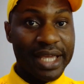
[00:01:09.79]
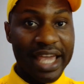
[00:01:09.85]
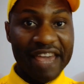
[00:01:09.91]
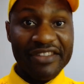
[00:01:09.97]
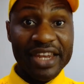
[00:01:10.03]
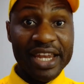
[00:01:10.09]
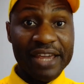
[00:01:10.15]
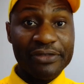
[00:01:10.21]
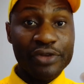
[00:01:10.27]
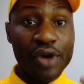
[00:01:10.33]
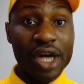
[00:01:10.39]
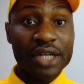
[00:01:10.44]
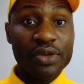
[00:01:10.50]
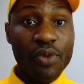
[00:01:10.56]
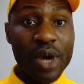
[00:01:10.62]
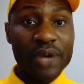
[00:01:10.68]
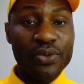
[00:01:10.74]
even if you are
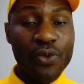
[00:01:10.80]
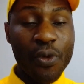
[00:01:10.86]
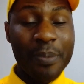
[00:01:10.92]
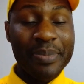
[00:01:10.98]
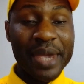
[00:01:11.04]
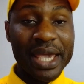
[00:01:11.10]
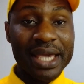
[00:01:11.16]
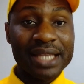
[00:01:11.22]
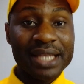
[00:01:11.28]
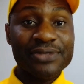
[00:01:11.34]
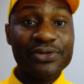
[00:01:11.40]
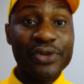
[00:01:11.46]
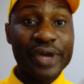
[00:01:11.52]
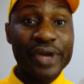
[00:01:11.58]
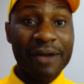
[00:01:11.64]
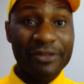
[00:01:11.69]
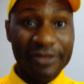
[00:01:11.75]
the one who paid
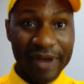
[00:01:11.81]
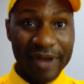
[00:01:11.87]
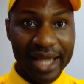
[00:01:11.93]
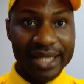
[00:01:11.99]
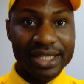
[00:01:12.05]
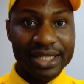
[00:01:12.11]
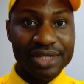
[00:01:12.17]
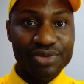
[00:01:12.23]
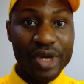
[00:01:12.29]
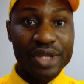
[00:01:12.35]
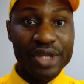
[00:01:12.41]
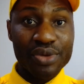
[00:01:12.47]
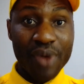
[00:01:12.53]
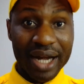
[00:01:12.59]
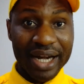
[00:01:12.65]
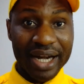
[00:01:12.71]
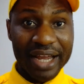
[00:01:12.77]
for your flight, when
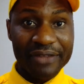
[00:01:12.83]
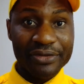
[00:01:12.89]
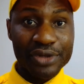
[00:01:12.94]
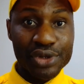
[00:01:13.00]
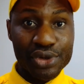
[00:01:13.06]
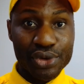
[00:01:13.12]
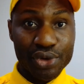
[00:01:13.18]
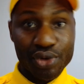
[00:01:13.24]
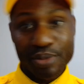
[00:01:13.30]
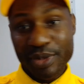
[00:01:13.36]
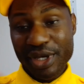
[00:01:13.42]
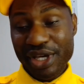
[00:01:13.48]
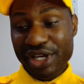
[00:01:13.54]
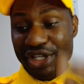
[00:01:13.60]
you arrive in Europe,